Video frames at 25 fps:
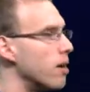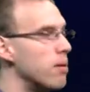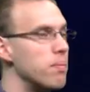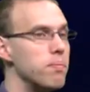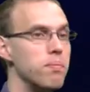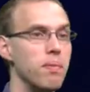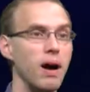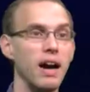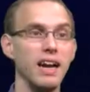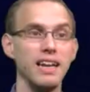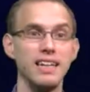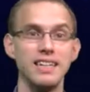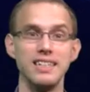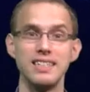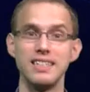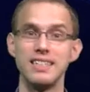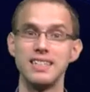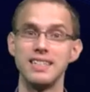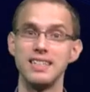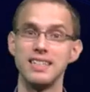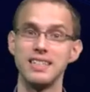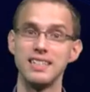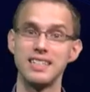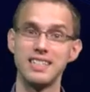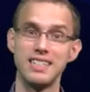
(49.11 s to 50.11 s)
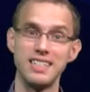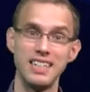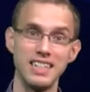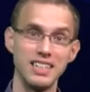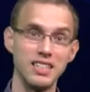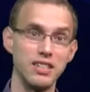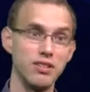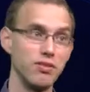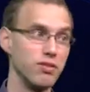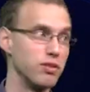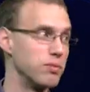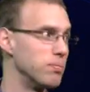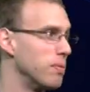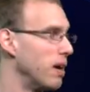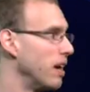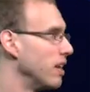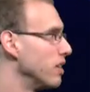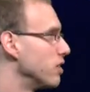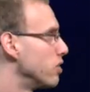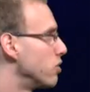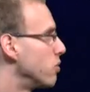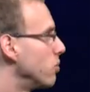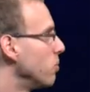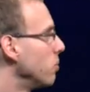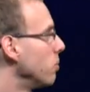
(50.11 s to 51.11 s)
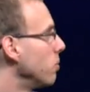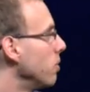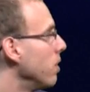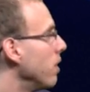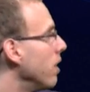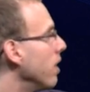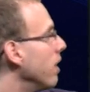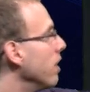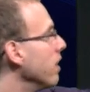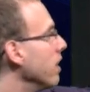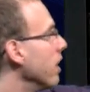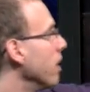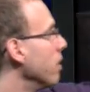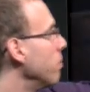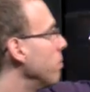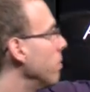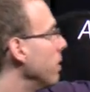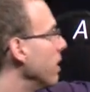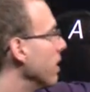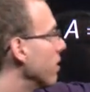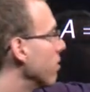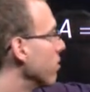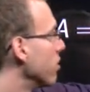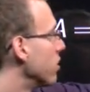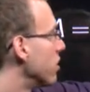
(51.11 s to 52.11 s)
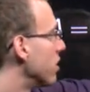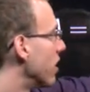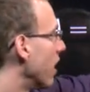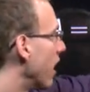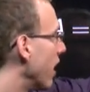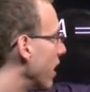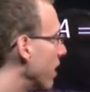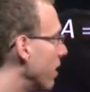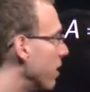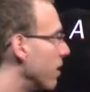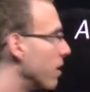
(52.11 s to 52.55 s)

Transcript: minus 6 equals minus 2, that B equals 10